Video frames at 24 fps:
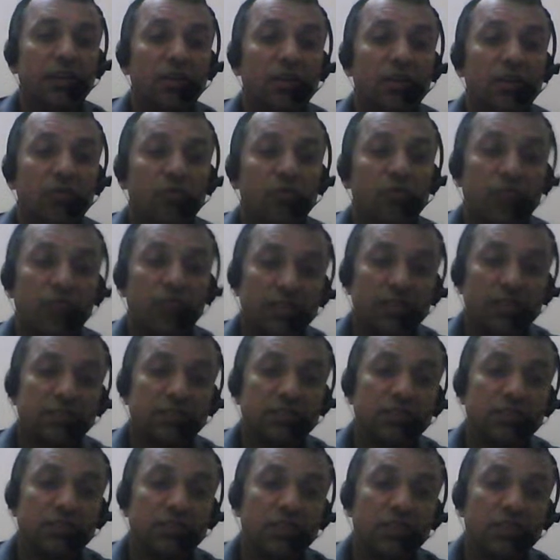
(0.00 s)

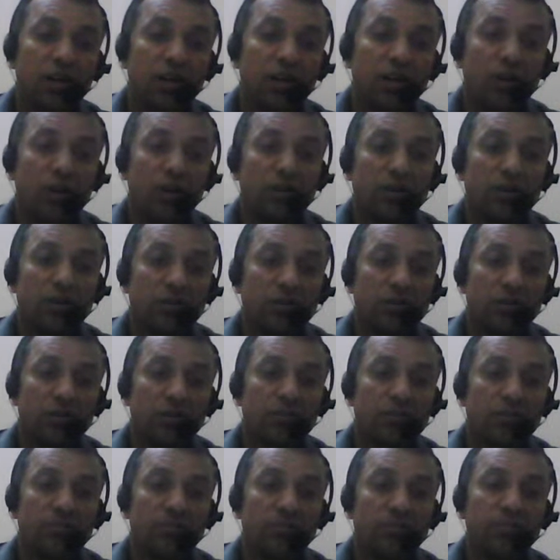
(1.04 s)
once or
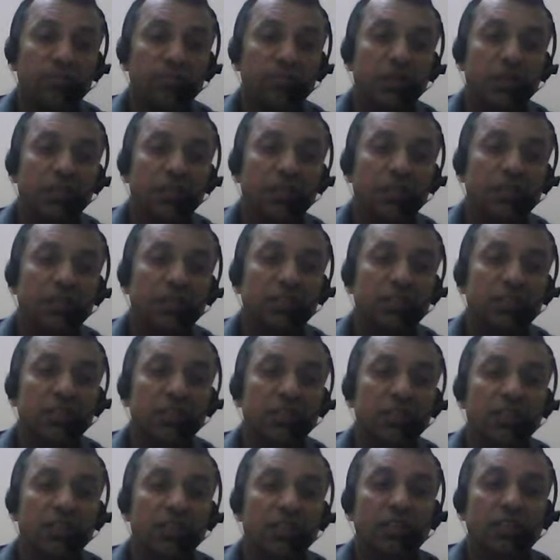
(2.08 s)
many
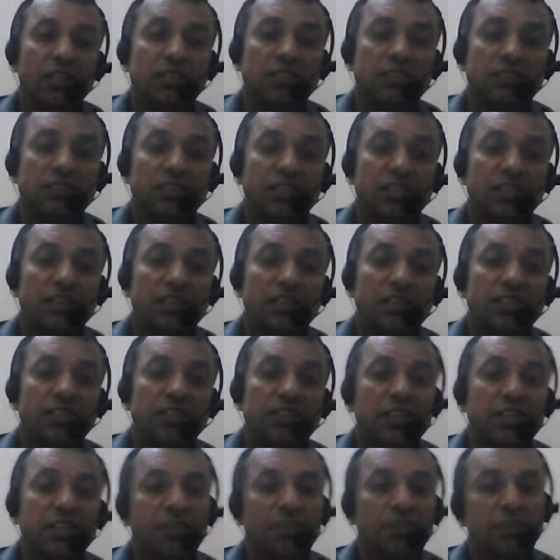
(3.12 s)
suddenly
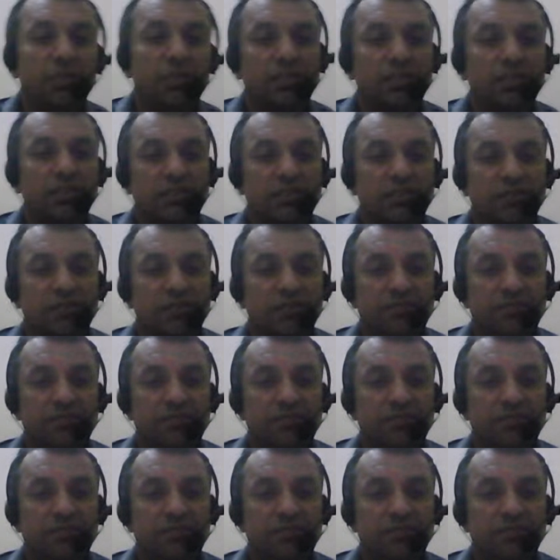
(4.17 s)
take place.